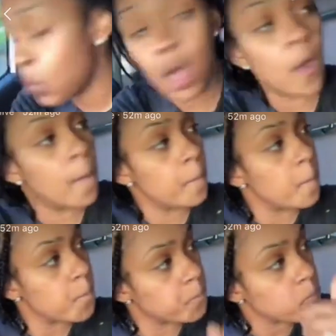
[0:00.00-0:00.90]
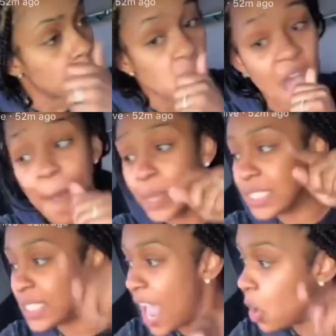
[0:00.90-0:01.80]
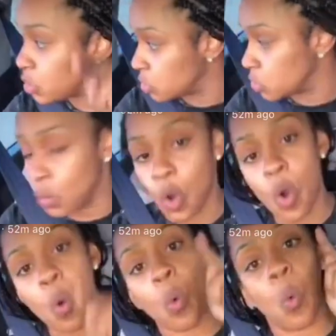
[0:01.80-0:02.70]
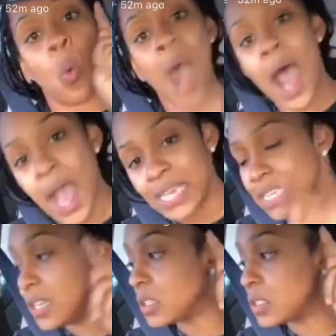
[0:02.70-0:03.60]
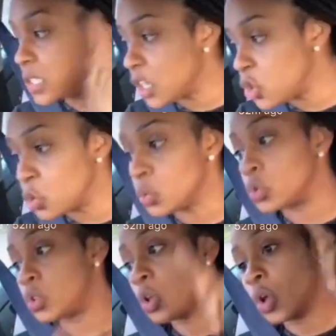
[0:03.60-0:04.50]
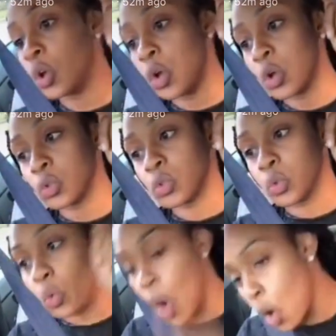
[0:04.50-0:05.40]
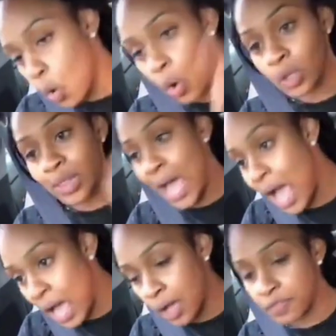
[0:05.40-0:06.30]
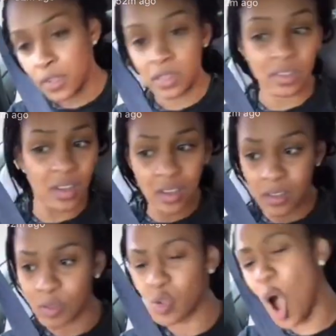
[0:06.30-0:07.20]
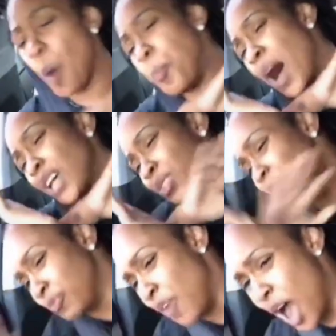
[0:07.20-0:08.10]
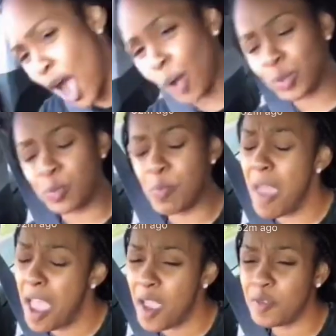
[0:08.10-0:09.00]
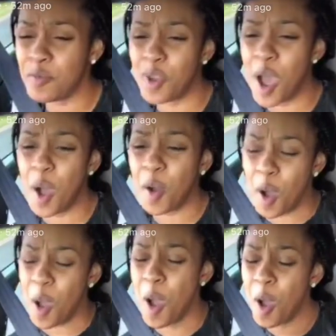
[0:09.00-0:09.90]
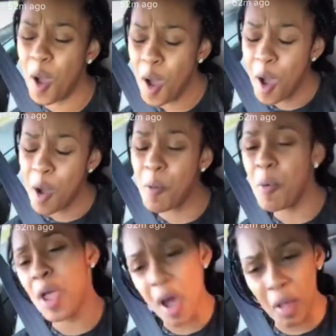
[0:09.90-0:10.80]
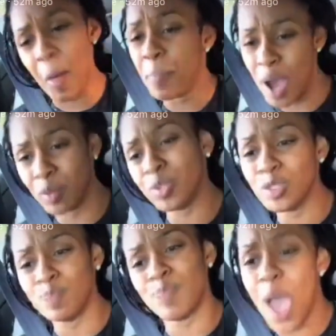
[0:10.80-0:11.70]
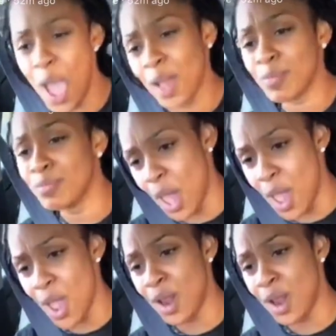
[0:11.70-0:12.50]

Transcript: um, I'm going to tell you why he continues to go on live and, you know, positive vibes, man, you know, we all about this bad, man.